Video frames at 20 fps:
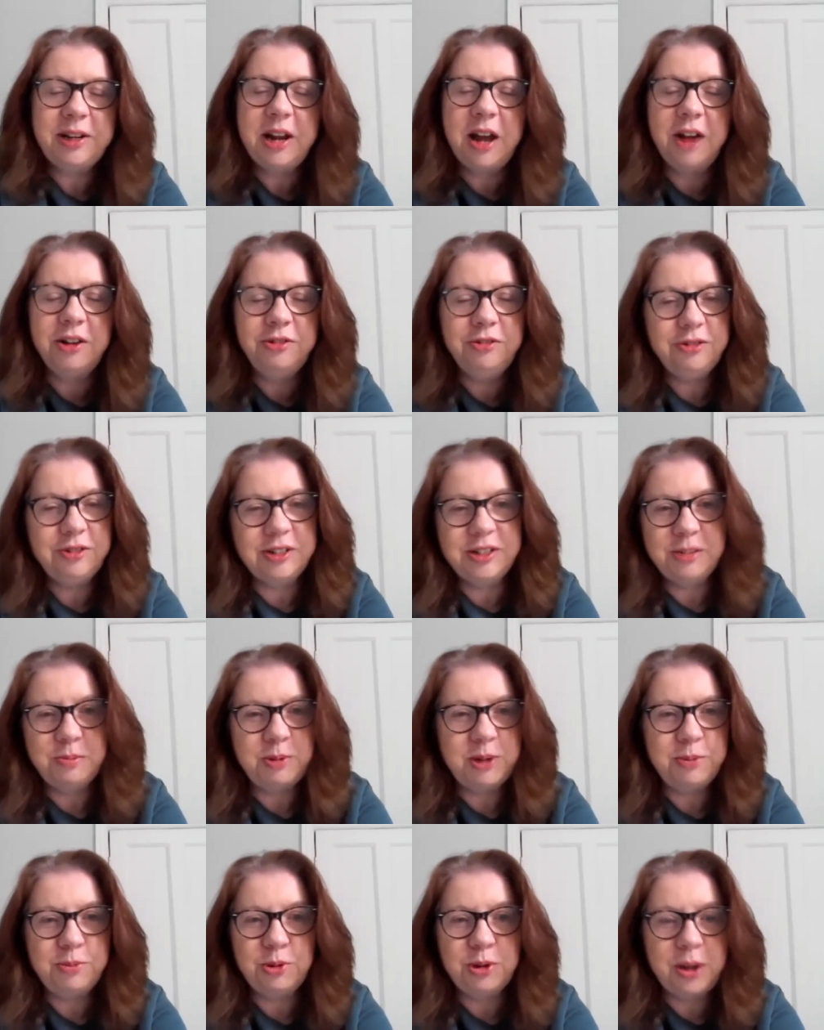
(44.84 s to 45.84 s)
had hundreds of
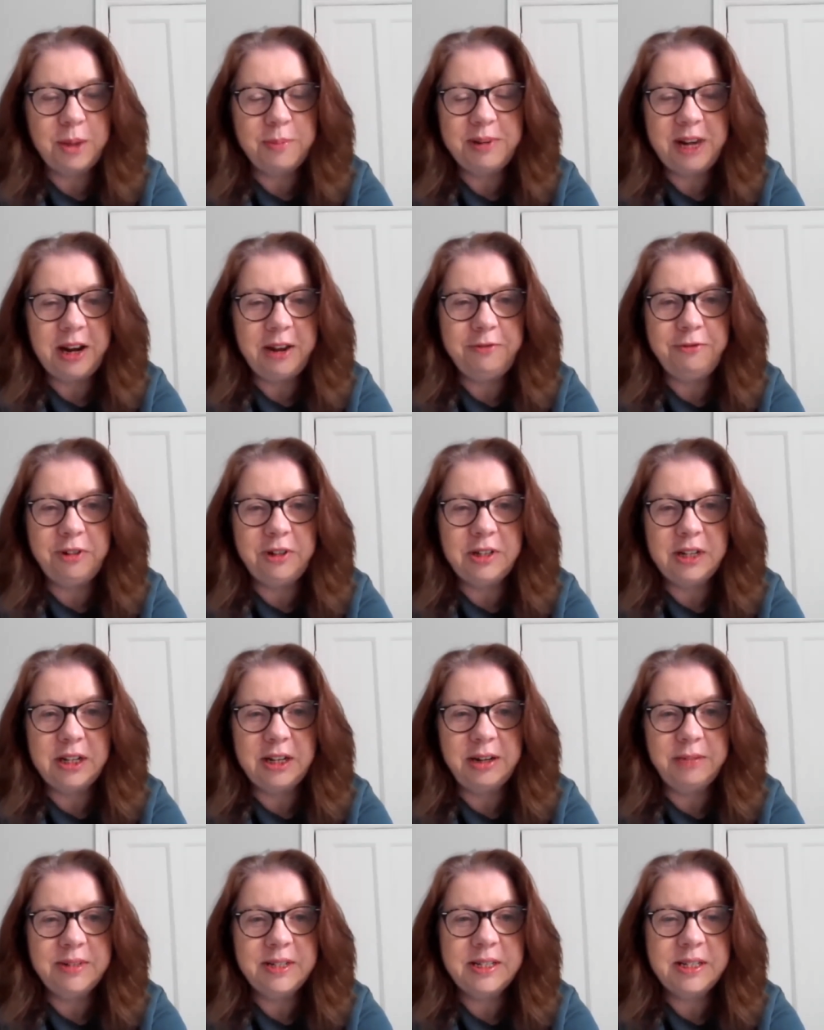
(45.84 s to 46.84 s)
people coming every day.
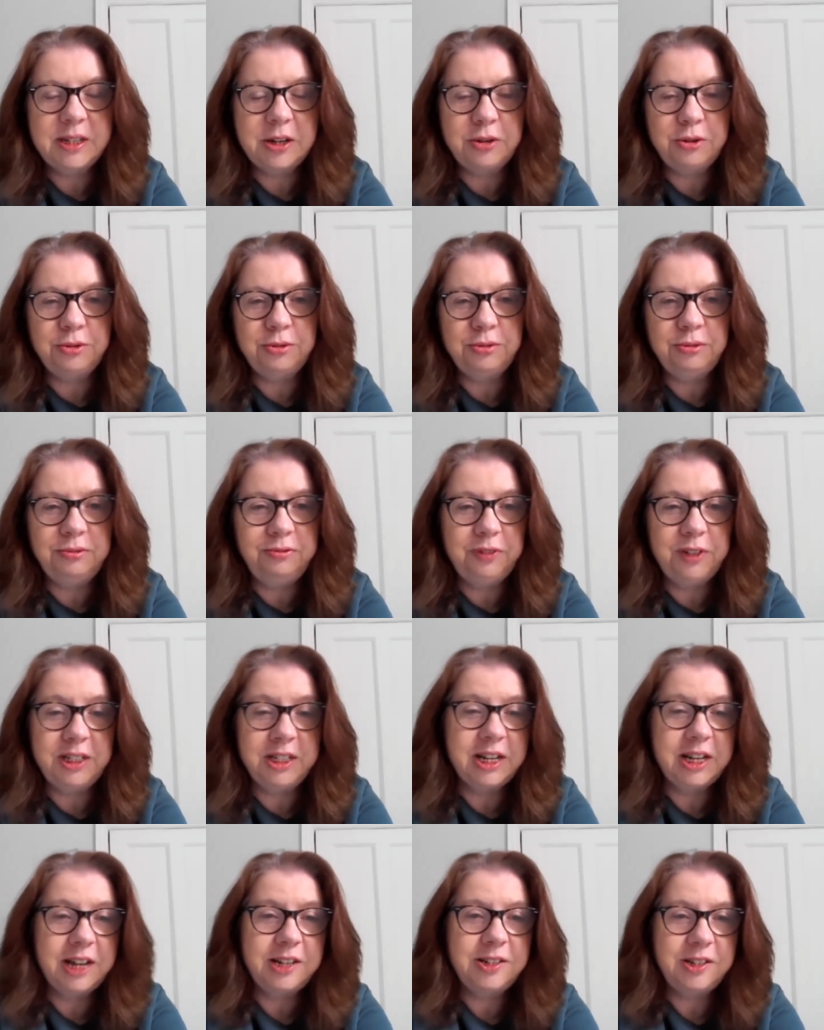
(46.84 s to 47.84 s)
It was so
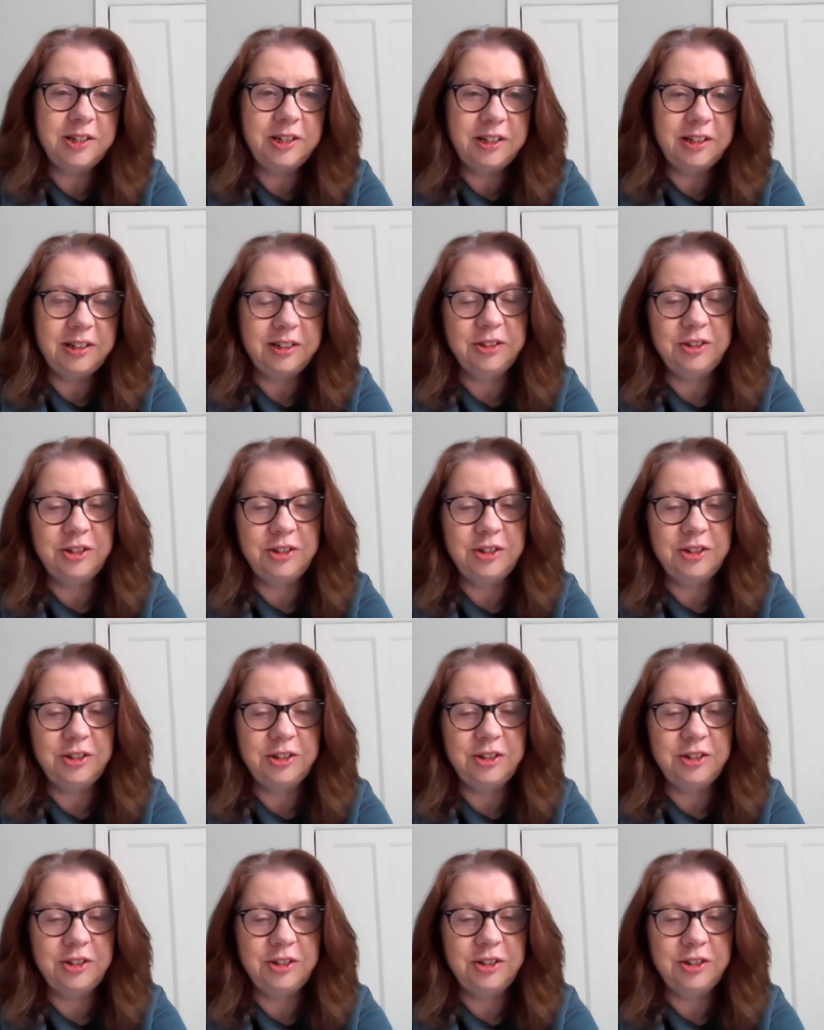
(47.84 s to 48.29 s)
fantastic.